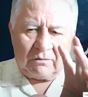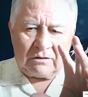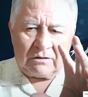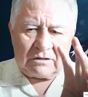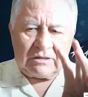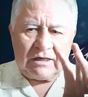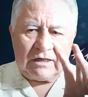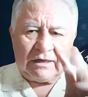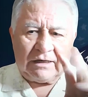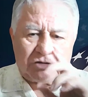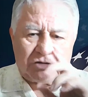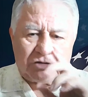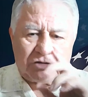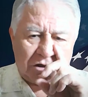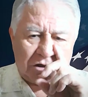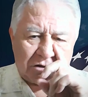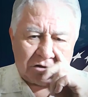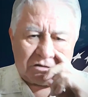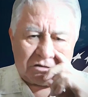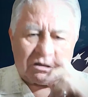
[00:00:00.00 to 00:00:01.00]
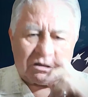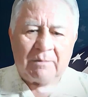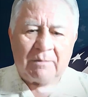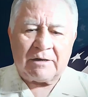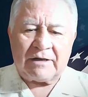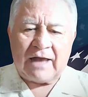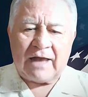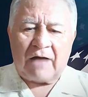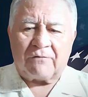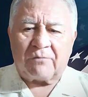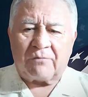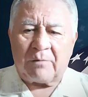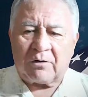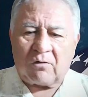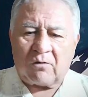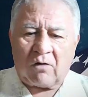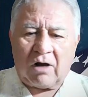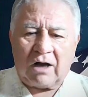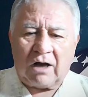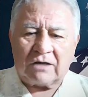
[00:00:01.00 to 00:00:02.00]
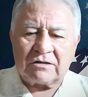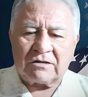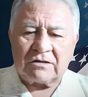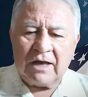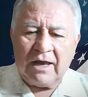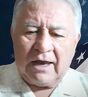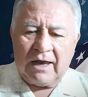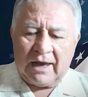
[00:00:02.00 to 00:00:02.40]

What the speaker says: see Jesus coming down from the cross